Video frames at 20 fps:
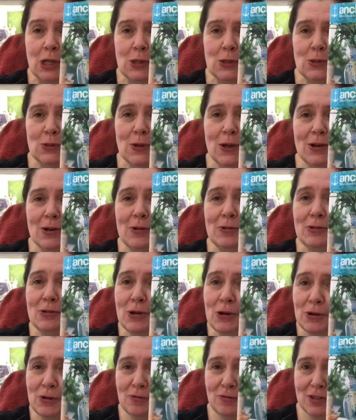So I don't
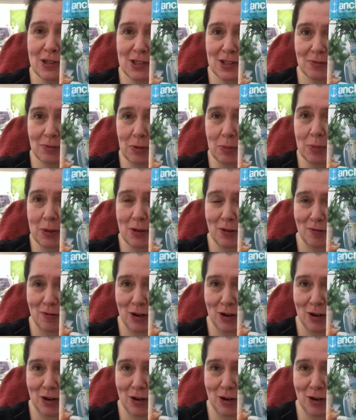know if this will be a